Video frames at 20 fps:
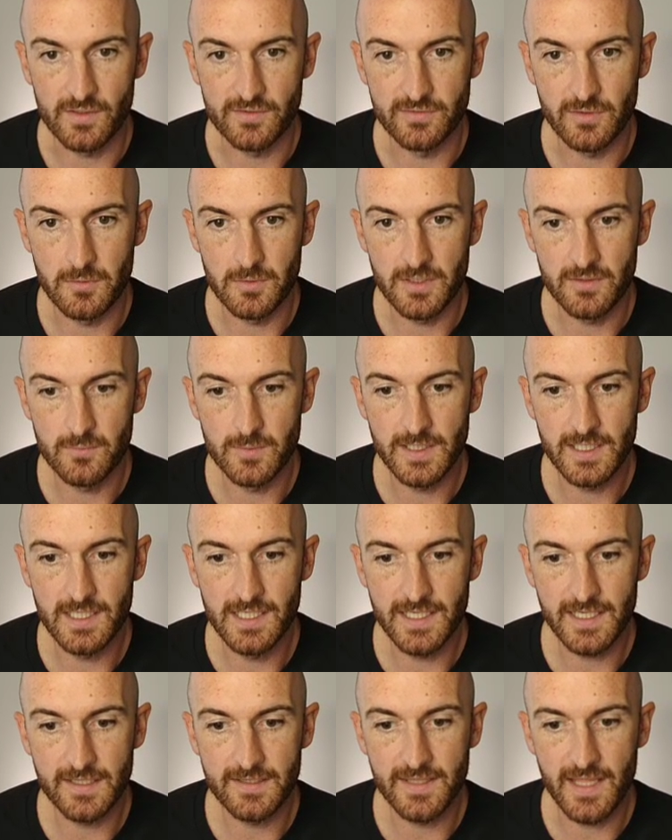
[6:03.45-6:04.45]
So if we
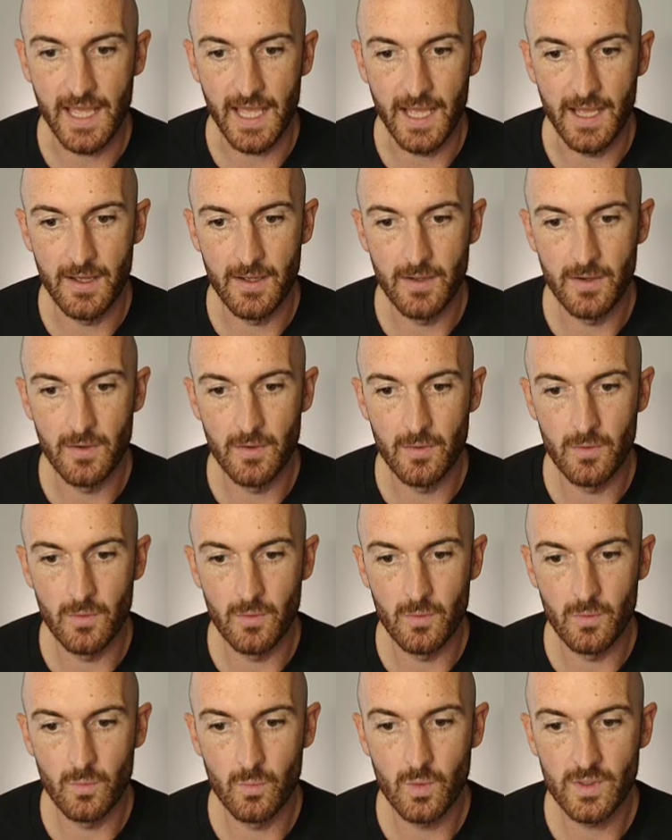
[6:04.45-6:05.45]
click that,
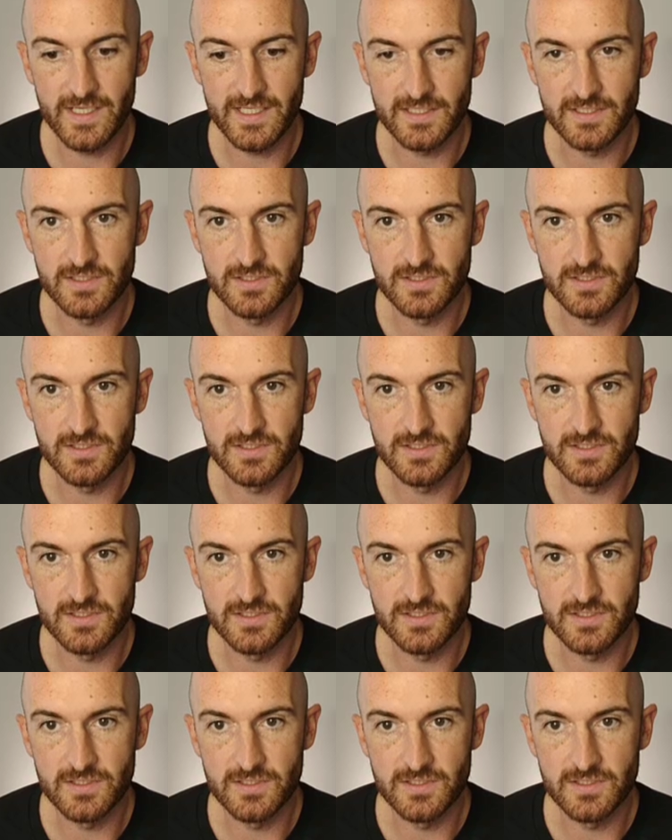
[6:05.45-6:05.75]
what it